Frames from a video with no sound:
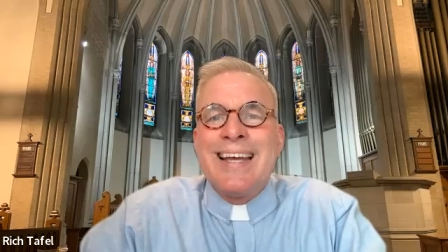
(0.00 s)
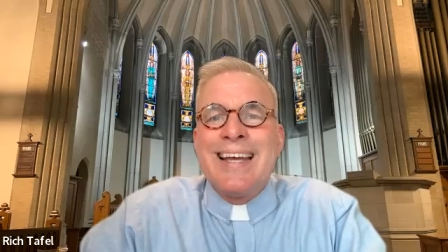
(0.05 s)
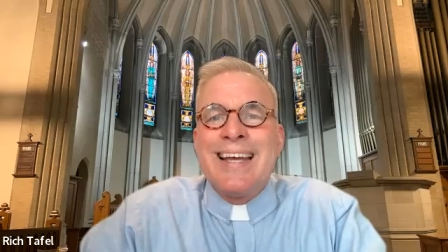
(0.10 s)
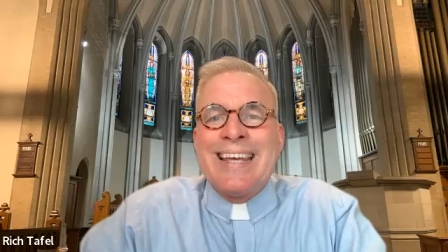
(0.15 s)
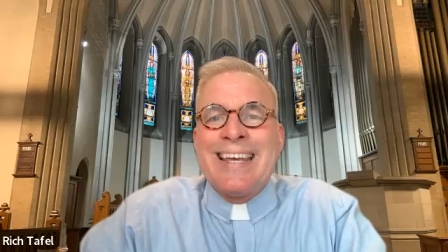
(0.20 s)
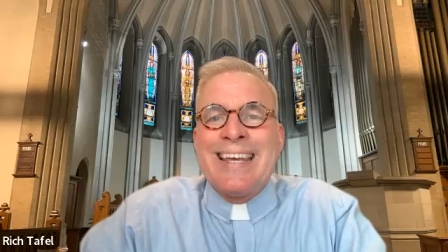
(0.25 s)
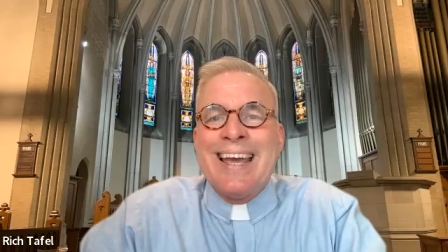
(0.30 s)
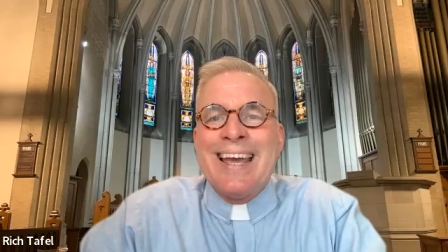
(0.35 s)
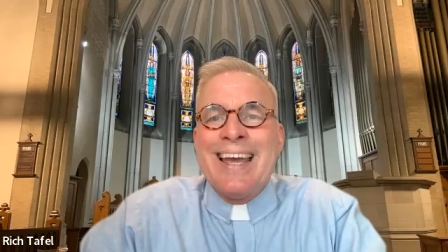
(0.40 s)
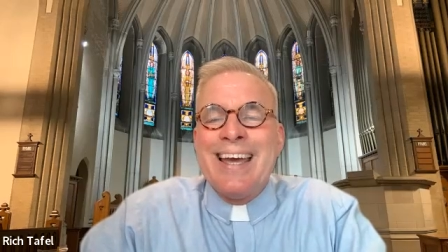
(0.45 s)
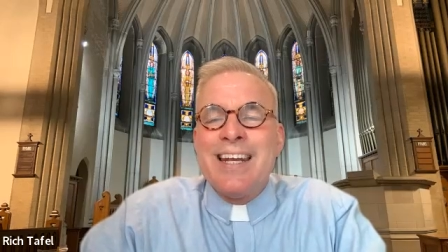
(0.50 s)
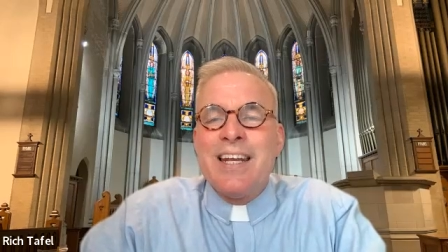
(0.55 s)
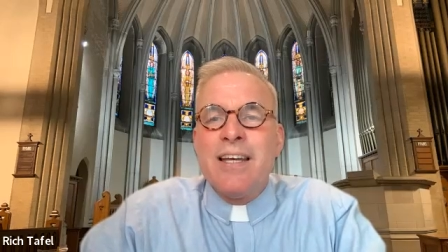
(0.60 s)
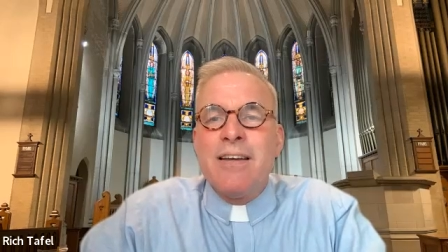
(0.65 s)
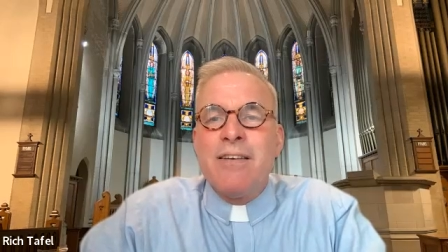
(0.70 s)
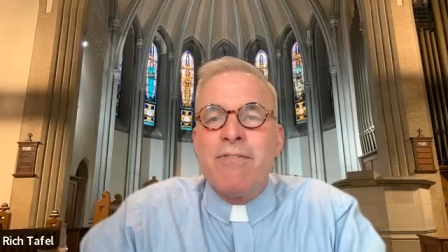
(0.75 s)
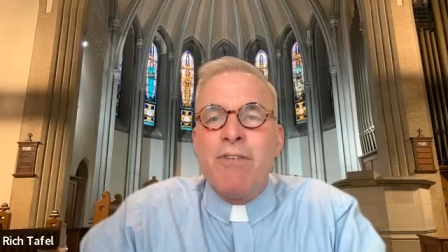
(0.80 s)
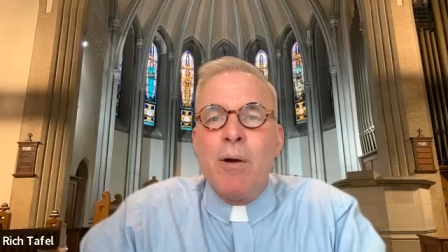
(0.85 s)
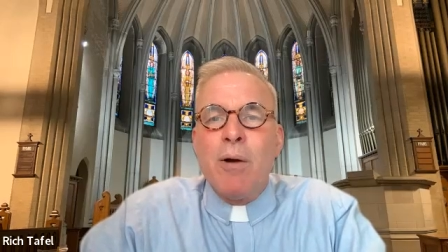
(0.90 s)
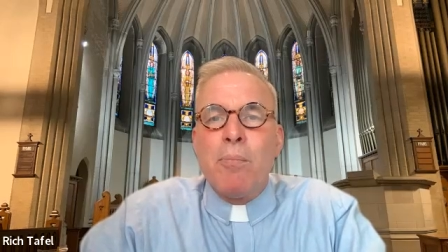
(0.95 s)

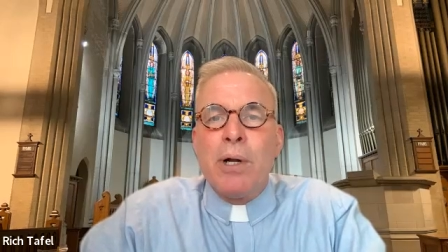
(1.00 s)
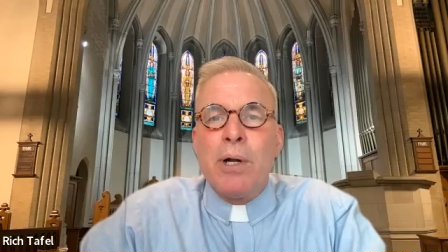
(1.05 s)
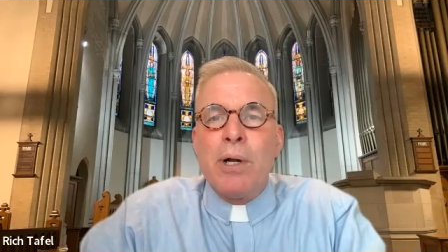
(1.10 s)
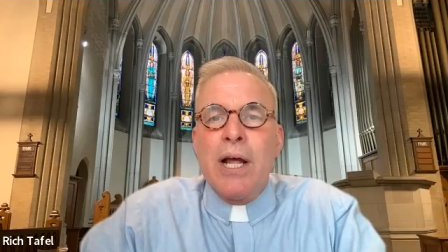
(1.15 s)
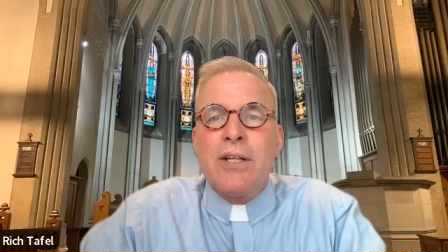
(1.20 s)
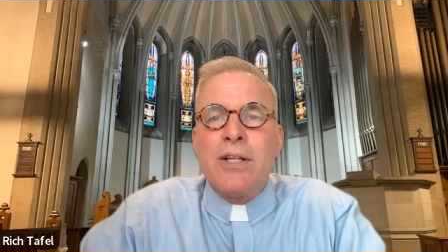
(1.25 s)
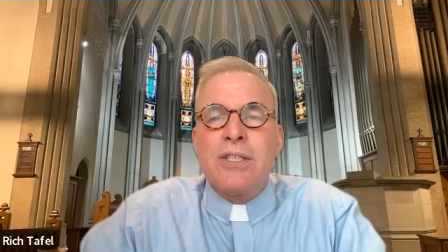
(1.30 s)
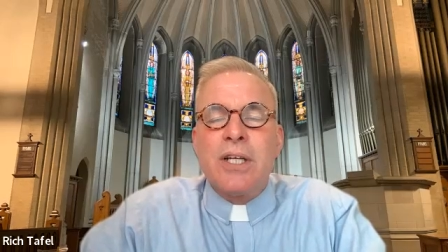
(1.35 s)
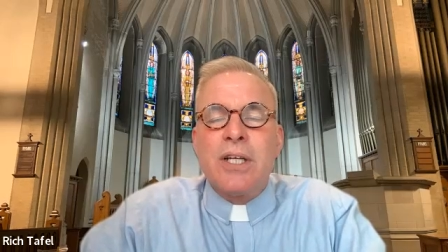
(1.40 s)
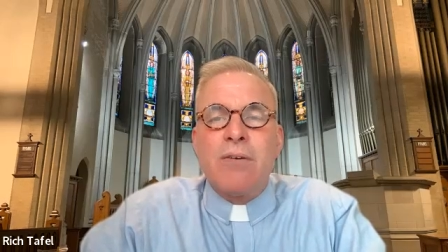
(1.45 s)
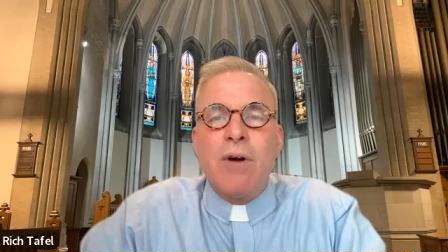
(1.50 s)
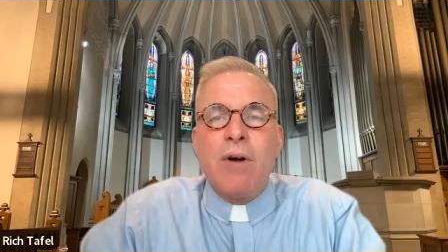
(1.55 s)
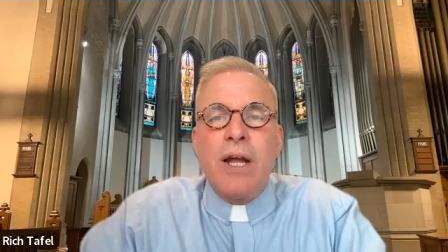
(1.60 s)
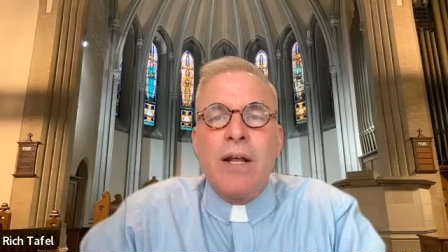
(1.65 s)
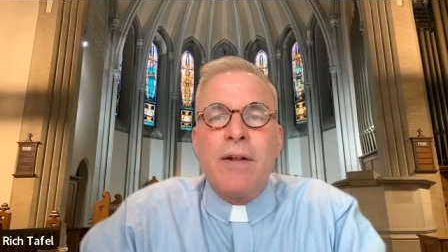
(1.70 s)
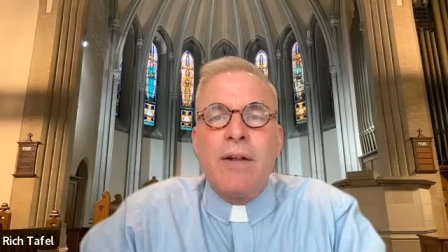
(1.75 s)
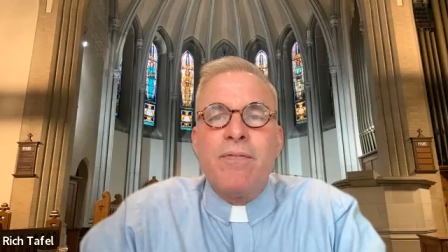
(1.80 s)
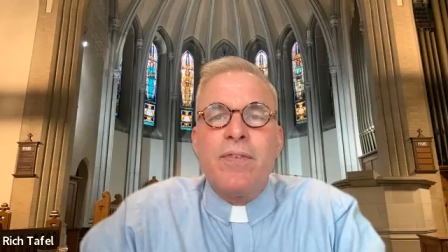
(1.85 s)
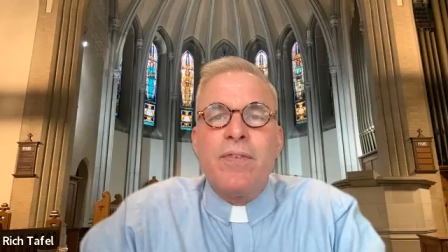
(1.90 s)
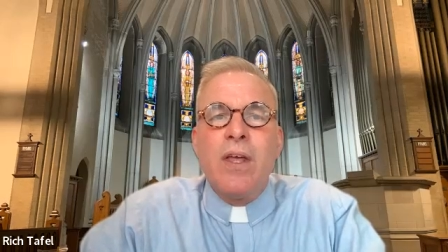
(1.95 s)
Gehenna, if I'm pronouncing it
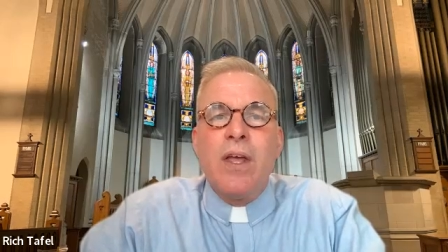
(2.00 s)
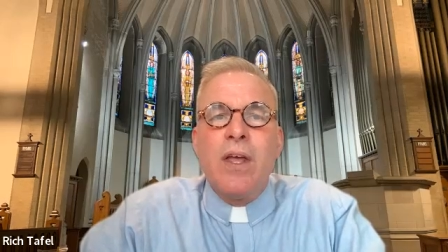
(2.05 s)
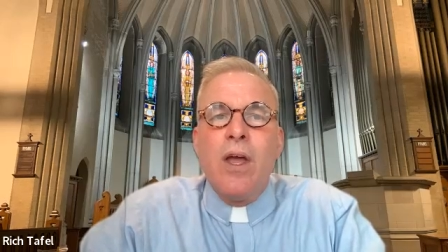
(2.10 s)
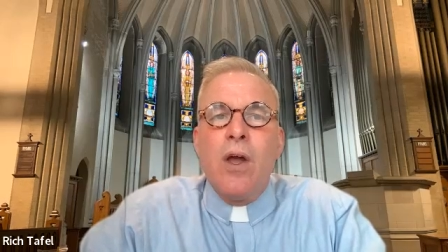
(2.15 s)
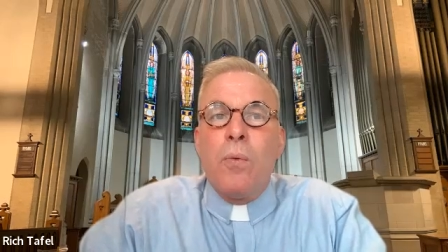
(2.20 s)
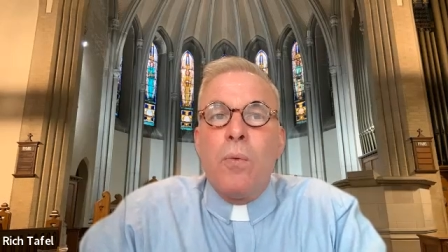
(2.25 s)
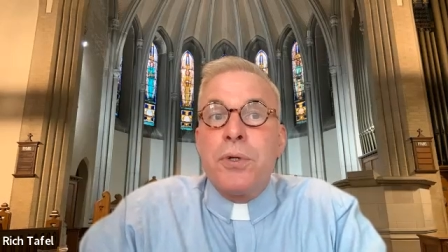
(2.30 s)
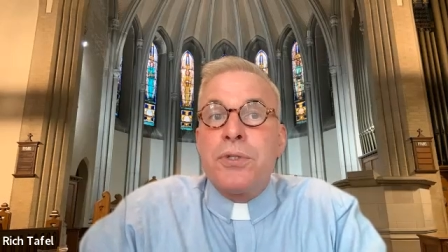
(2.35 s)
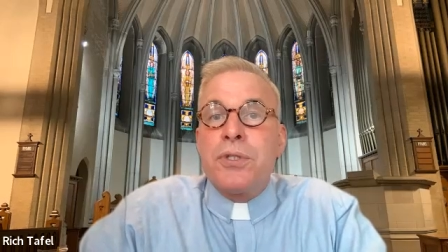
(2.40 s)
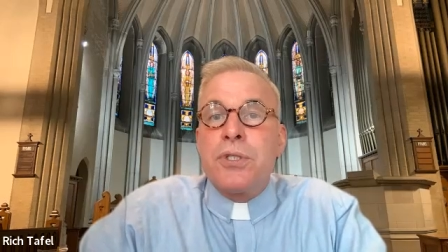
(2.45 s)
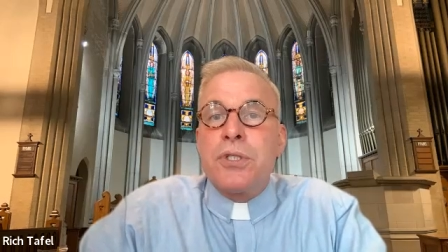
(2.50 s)
right, which